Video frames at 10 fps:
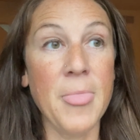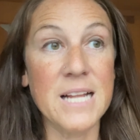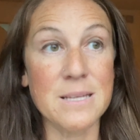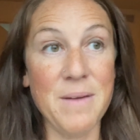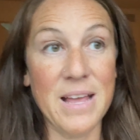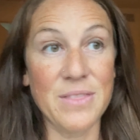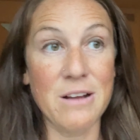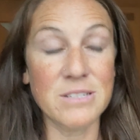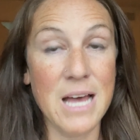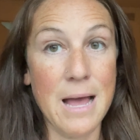to make it there
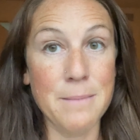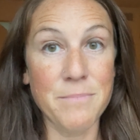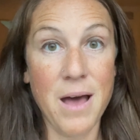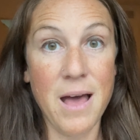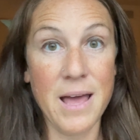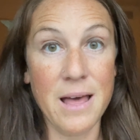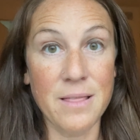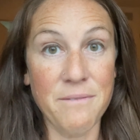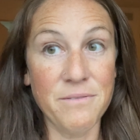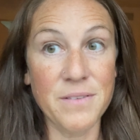in time by
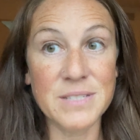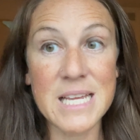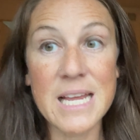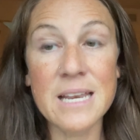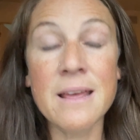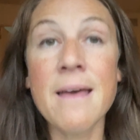11:15.